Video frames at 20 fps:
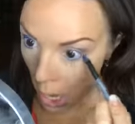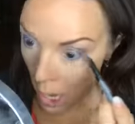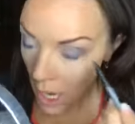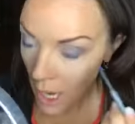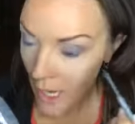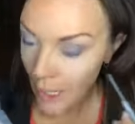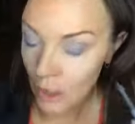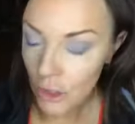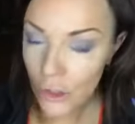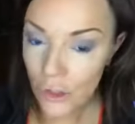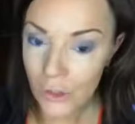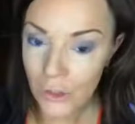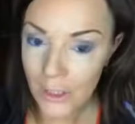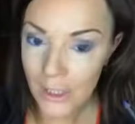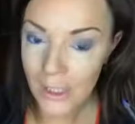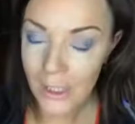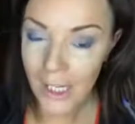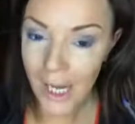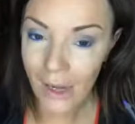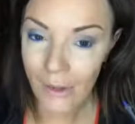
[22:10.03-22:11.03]
And do you
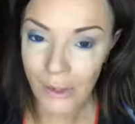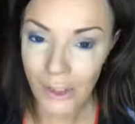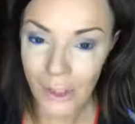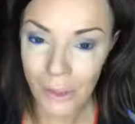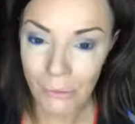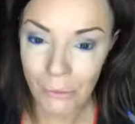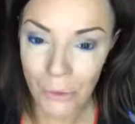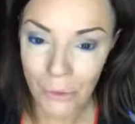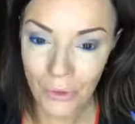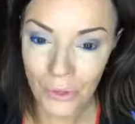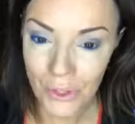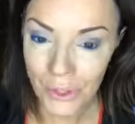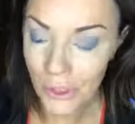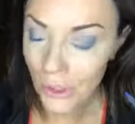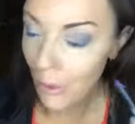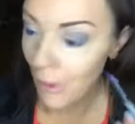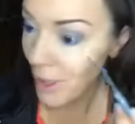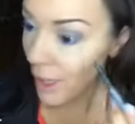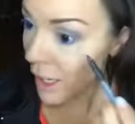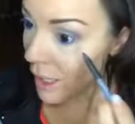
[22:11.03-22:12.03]
see how smooth it's
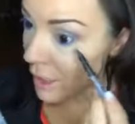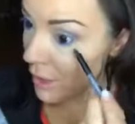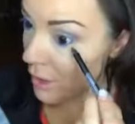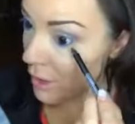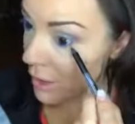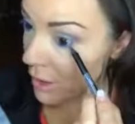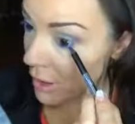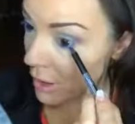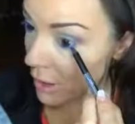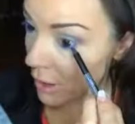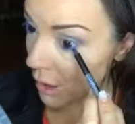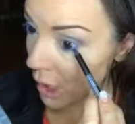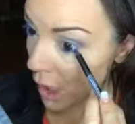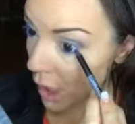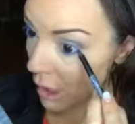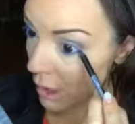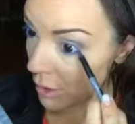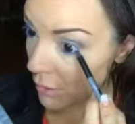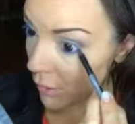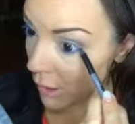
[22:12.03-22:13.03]
going on? It just
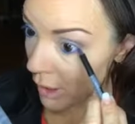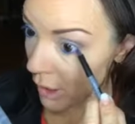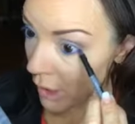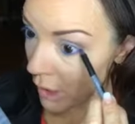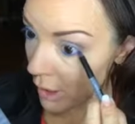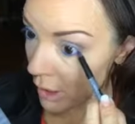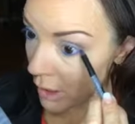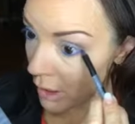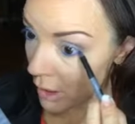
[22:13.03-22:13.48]
glides right on.